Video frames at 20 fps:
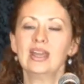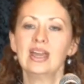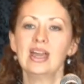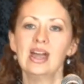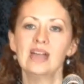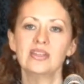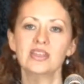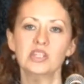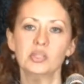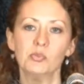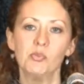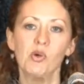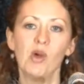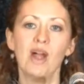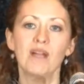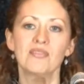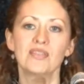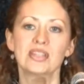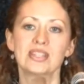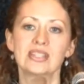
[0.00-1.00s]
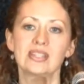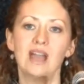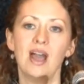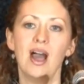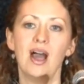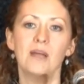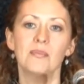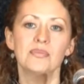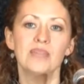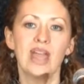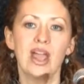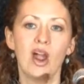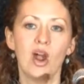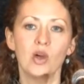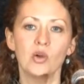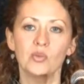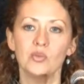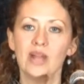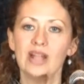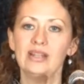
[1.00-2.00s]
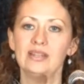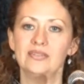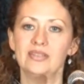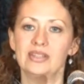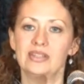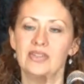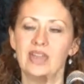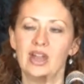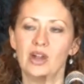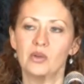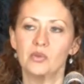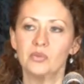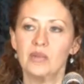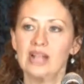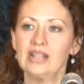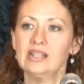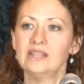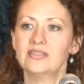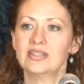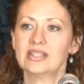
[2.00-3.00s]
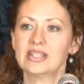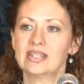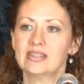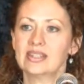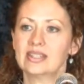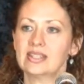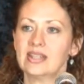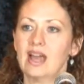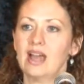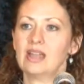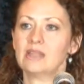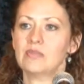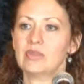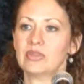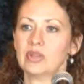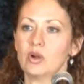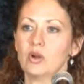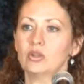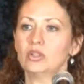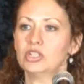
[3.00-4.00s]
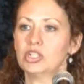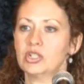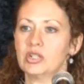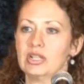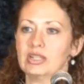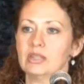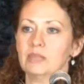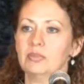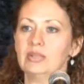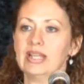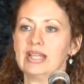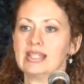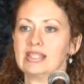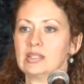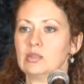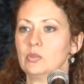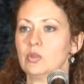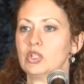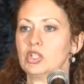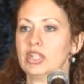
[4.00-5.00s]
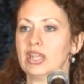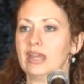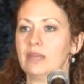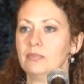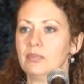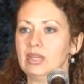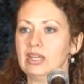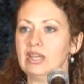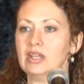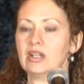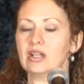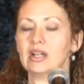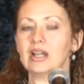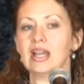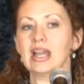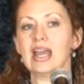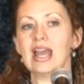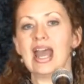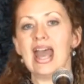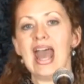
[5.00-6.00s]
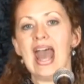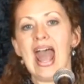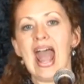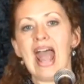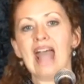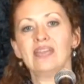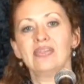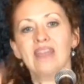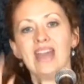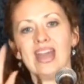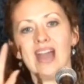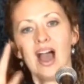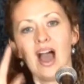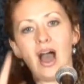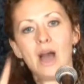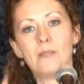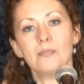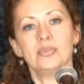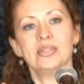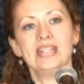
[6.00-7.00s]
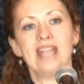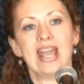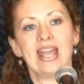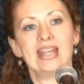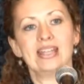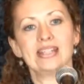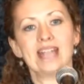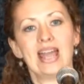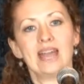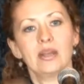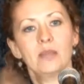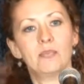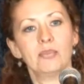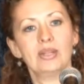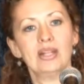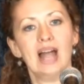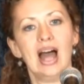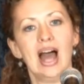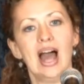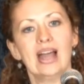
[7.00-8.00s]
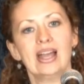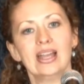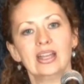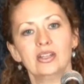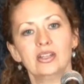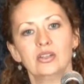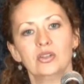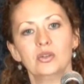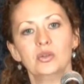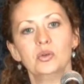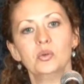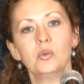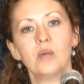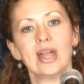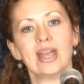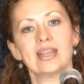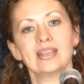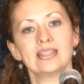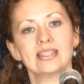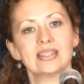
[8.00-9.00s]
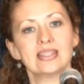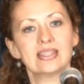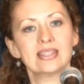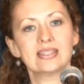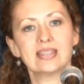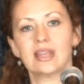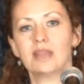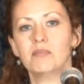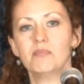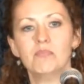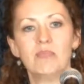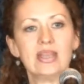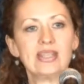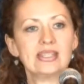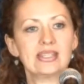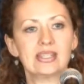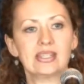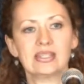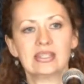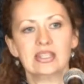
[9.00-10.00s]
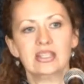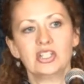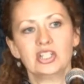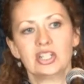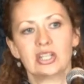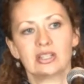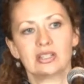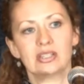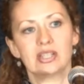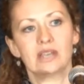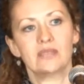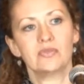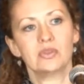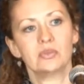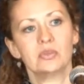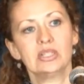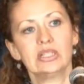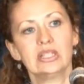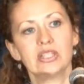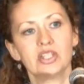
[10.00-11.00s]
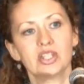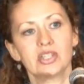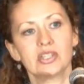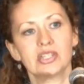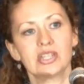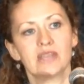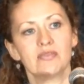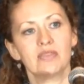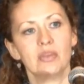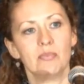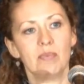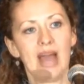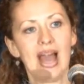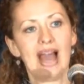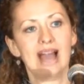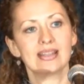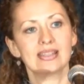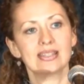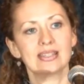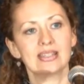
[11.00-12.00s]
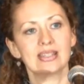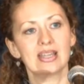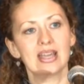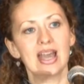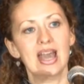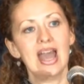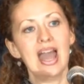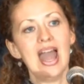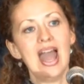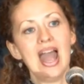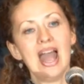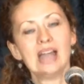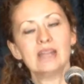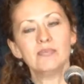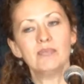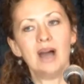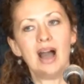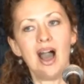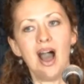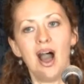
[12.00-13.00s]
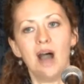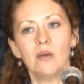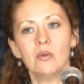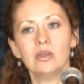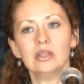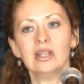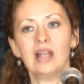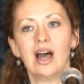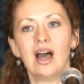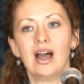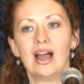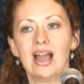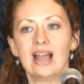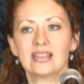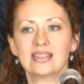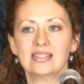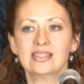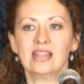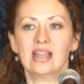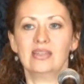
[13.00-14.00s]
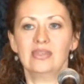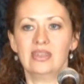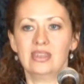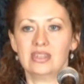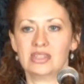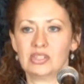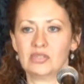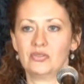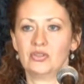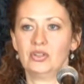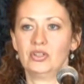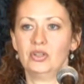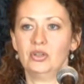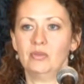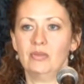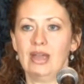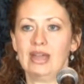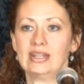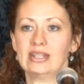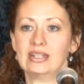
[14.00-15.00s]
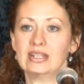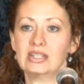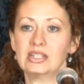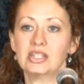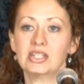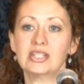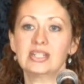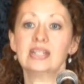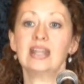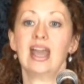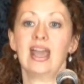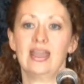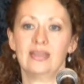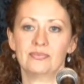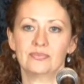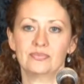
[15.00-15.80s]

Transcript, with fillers: these prophets come, they are relevant. They are relevant to the time and the culture and the place in which they appear. And they update and apply in new ways the same basic teachings of the religions of the past. And Baha'u'llah has done this for humanity to today.